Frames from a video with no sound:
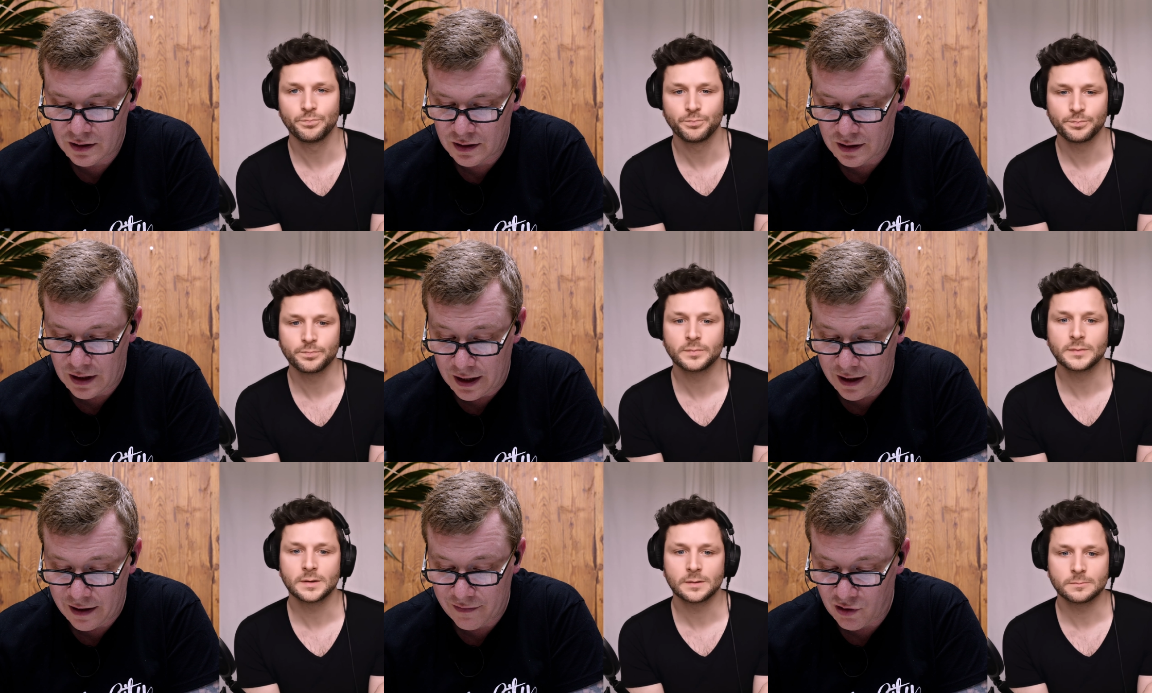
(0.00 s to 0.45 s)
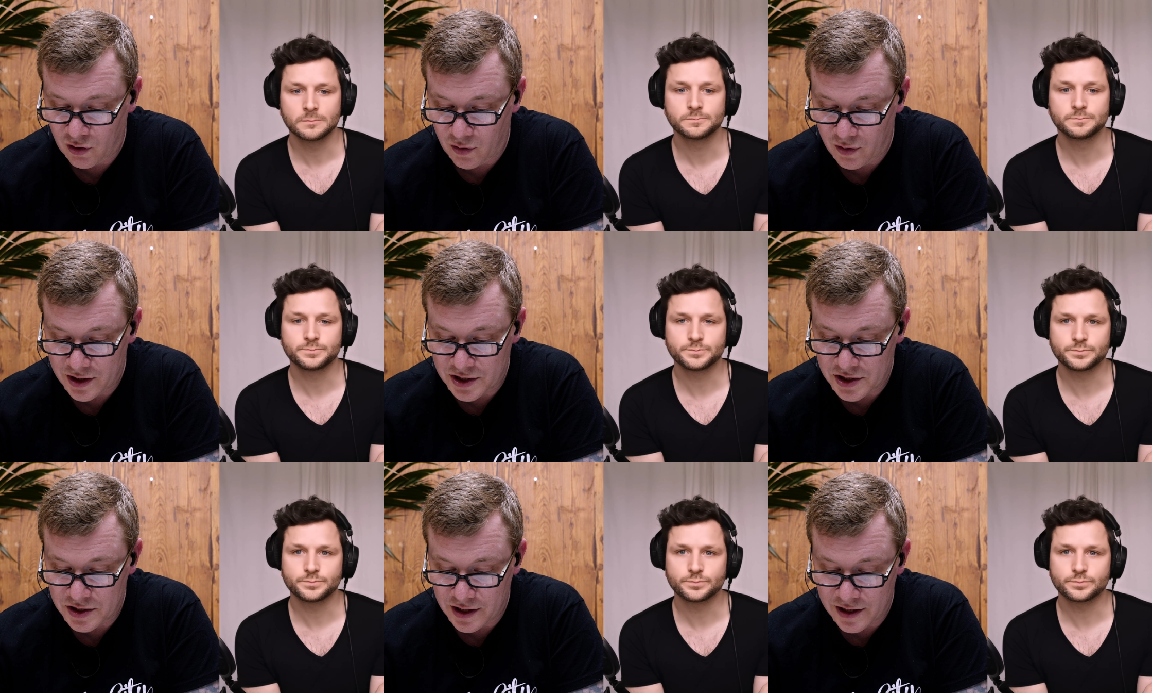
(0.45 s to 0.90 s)
Speaker 1: I have a
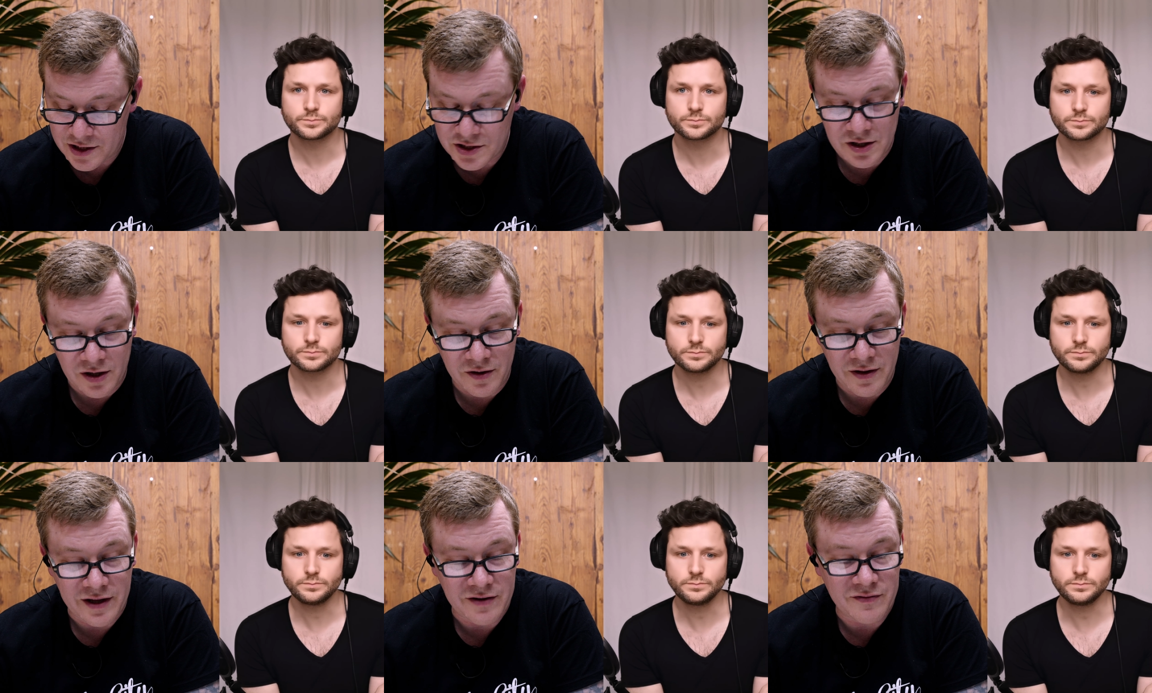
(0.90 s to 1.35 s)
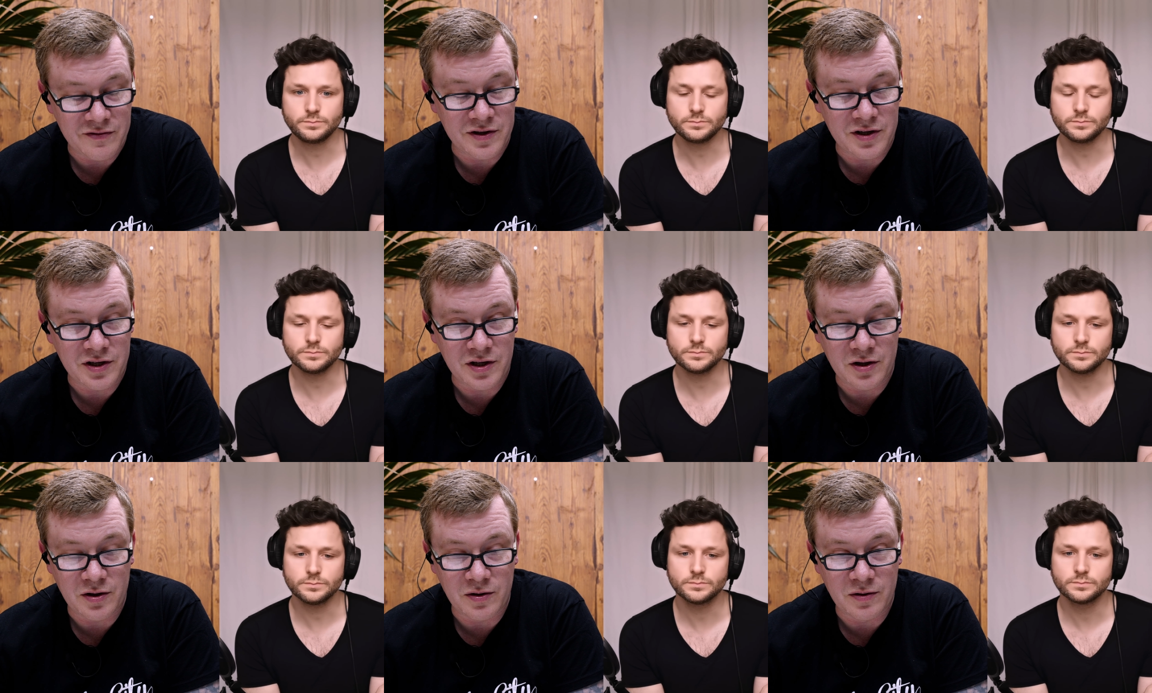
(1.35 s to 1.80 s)
question. I saw that
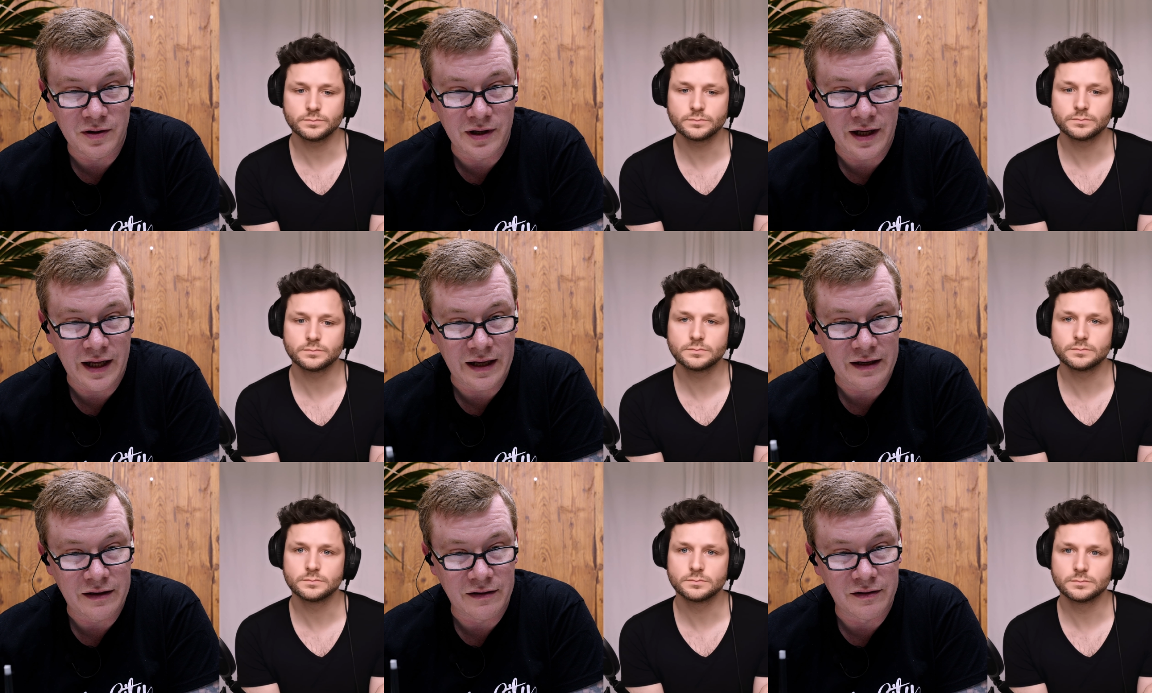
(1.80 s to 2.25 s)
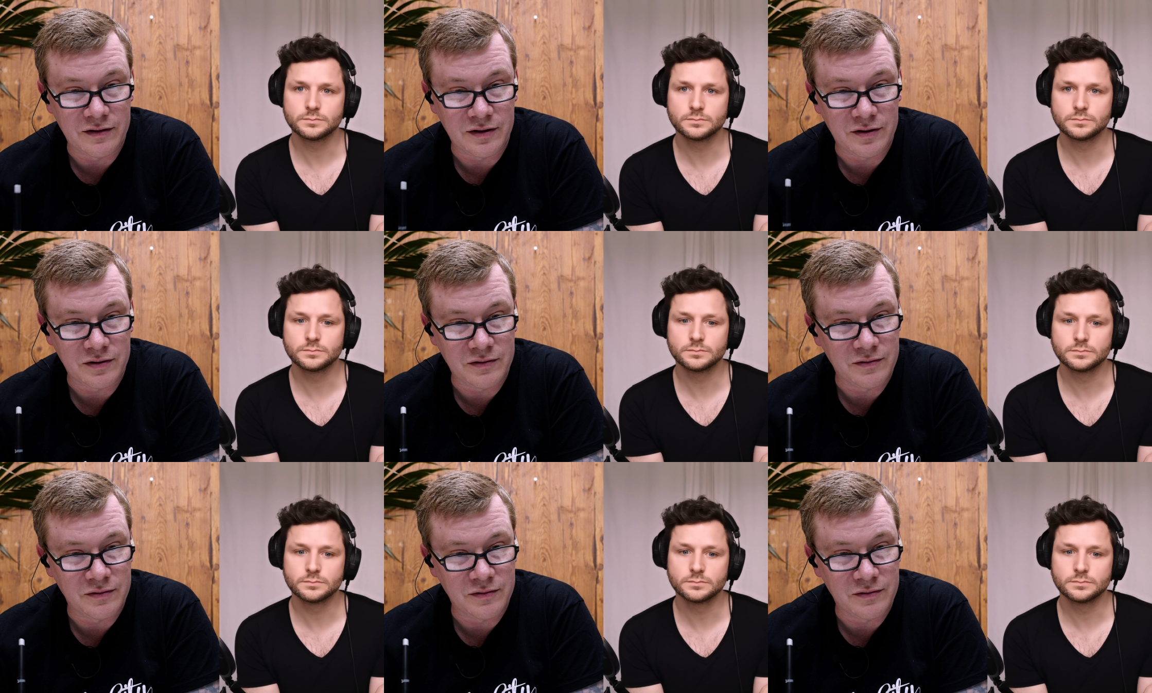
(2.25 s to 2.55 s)
video, and